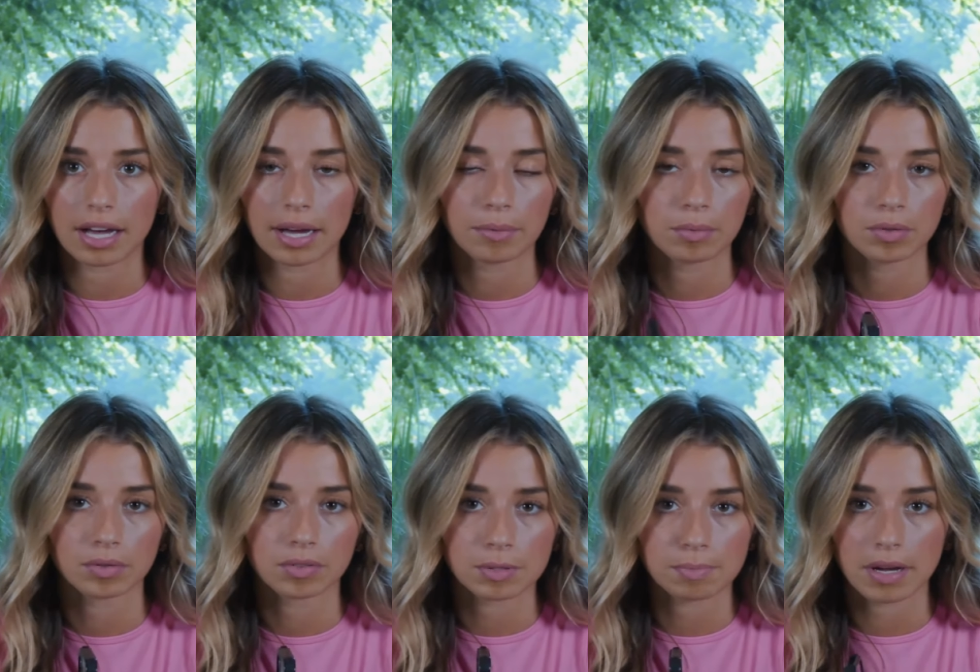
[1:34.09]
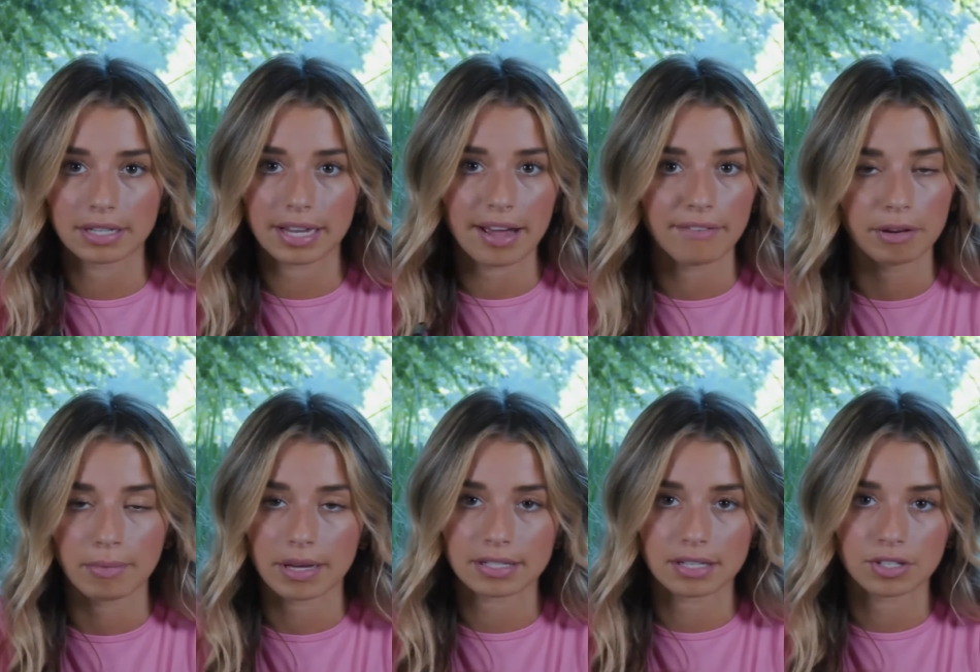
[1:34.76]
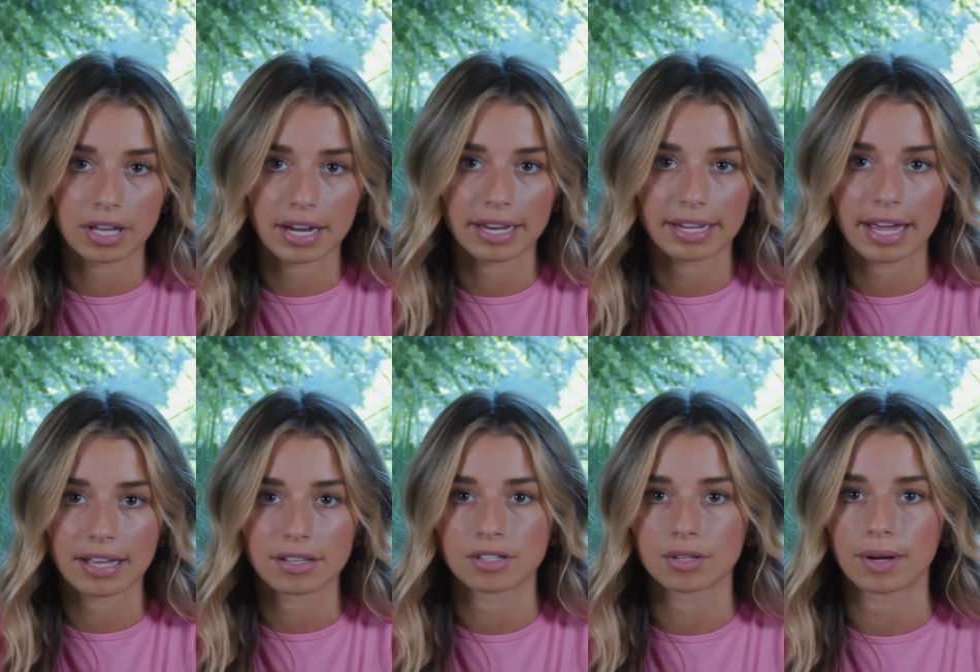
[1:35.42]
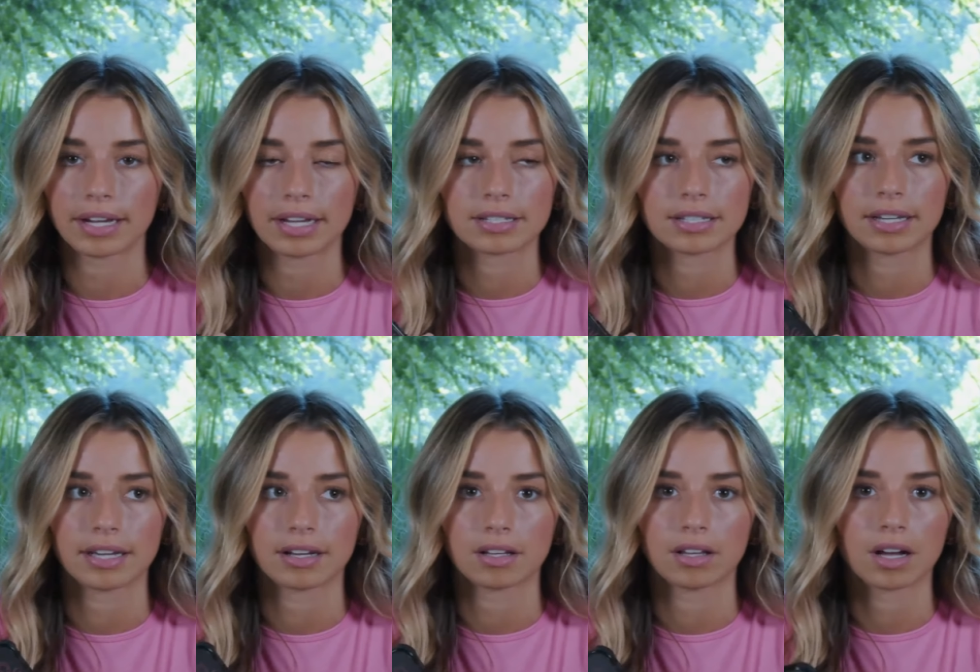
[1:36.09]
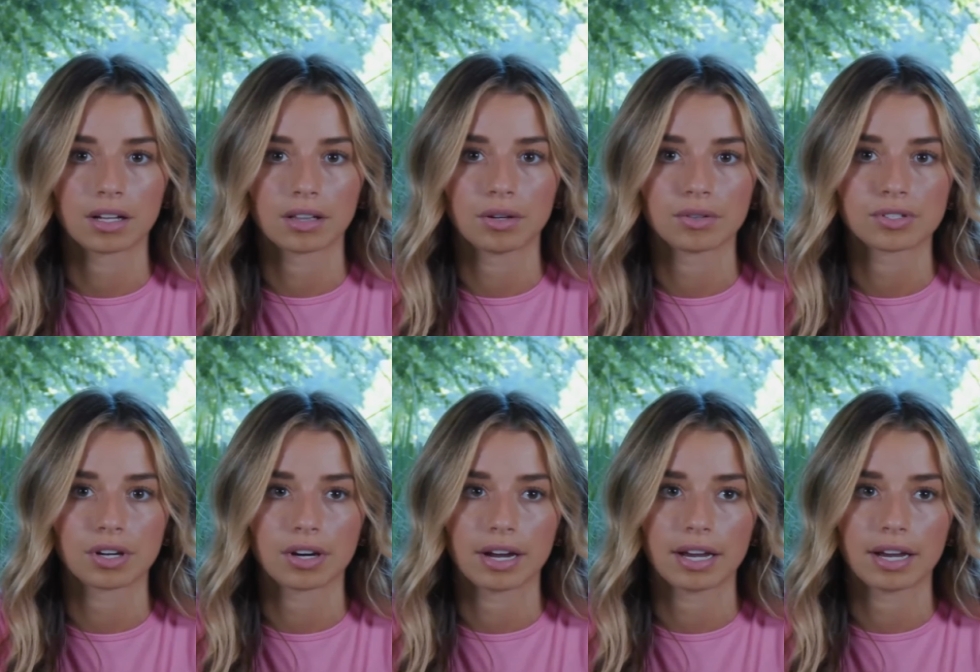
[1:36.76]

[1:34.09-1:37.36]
I will respond to every message that I get, so I get to get a lot closer.